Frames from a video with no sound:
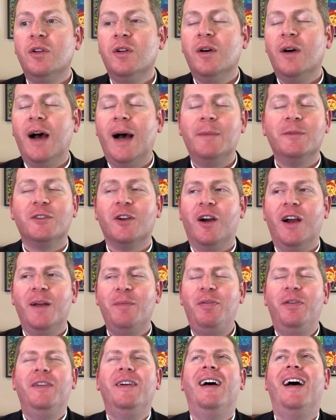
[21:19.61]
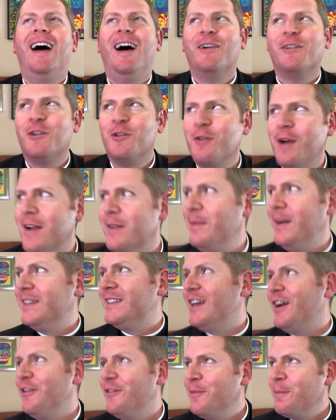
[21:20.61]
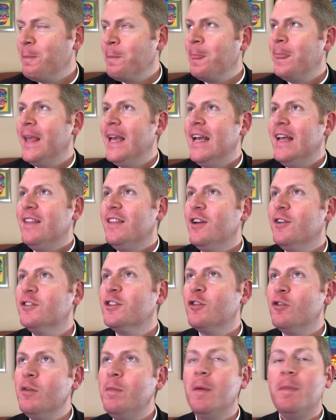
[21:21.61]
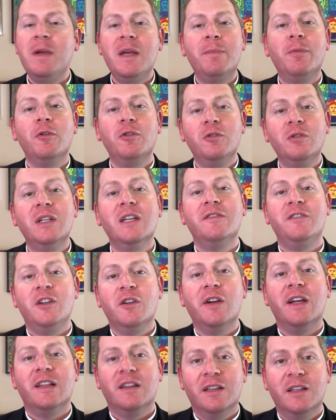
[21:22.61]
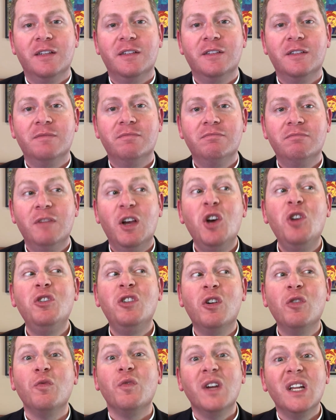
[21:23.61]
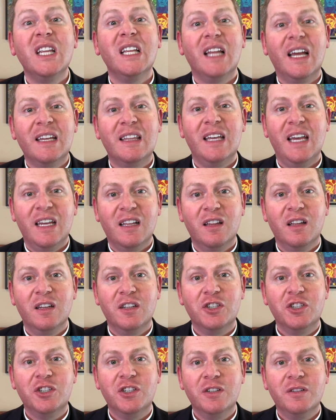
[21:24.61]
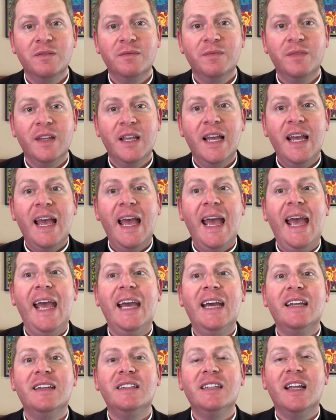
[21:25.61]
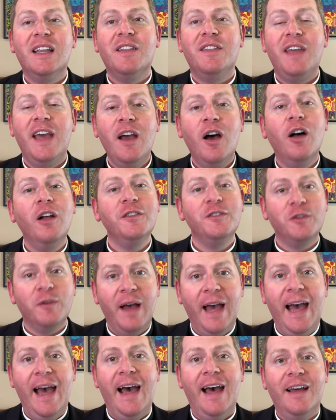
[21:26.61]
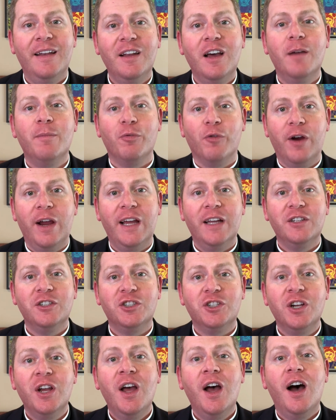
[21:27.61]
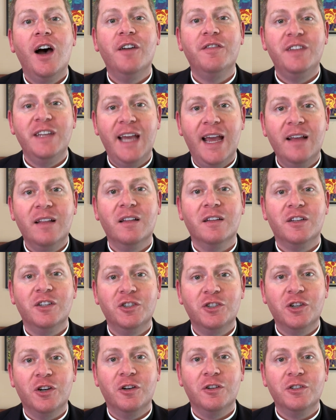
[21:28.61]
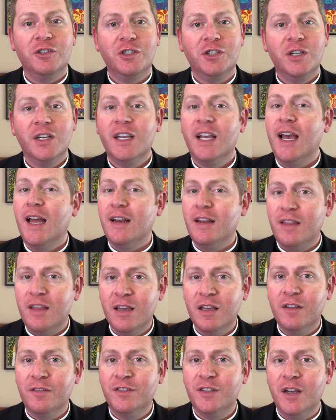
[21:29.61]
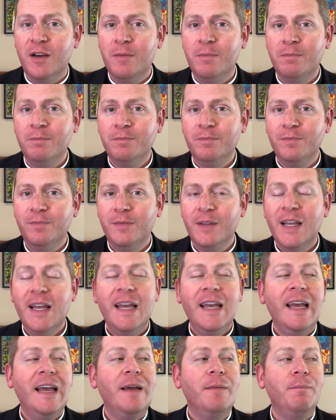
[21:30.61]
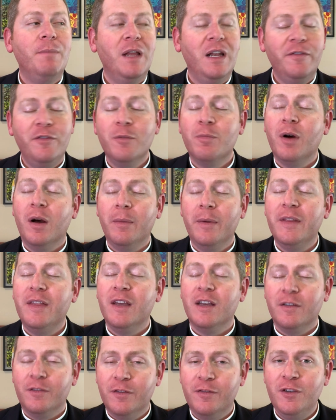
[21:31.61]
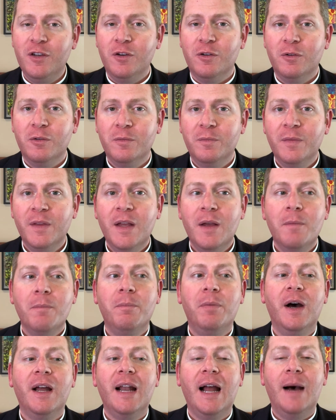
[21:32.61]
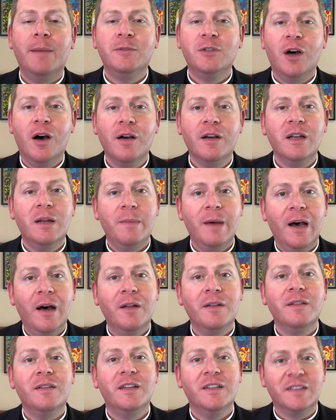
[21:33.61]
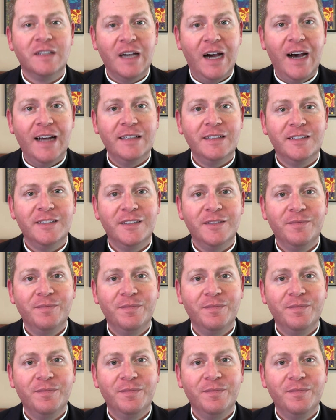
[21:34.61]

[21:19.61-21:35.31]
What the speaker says: I'll correct myself. There's a group of people who live near England who don't really like the English. And they also had a branch of the Anglican Church. Can you think of some? Many of you probably think of a few. But I'm talking about the Scots.